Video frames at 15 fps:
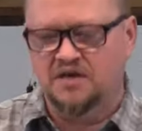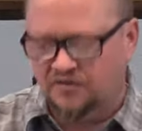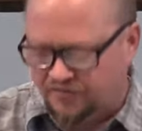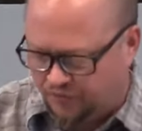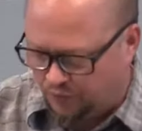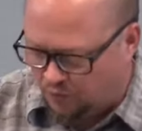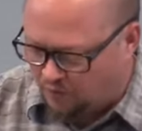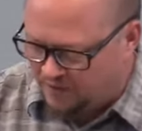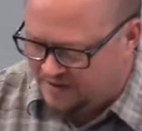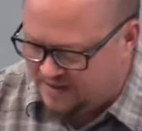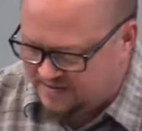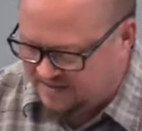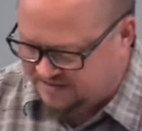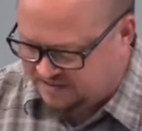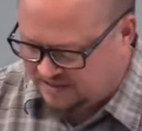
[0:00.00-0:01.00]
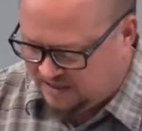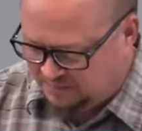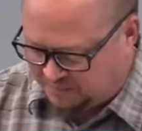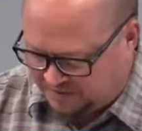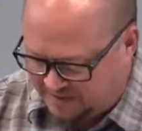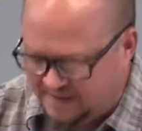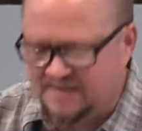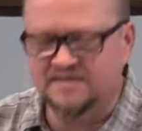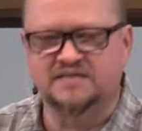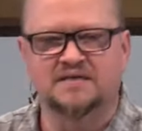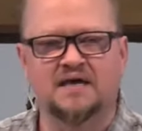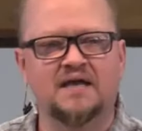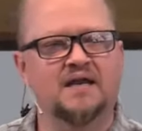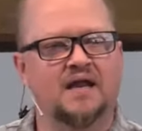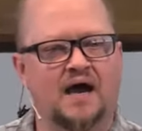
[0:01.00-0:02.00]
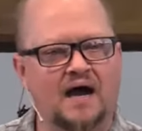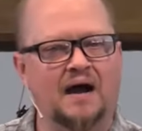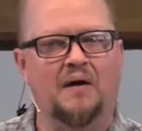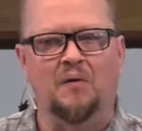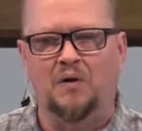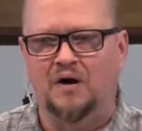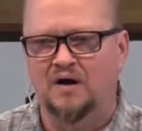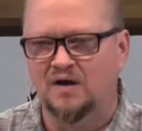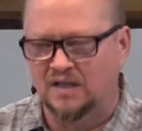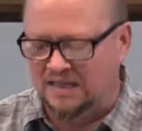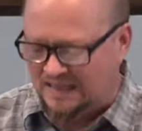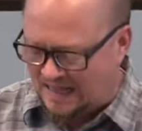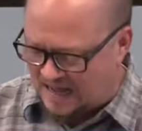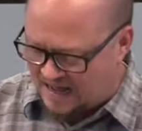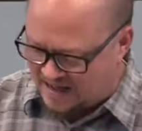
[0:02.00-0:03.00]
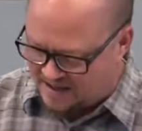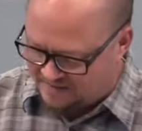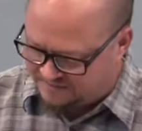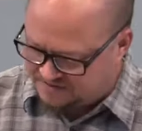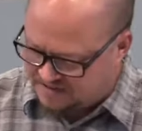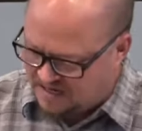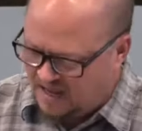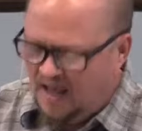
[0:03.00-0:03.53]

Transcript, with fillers: authority that's in place in our lives.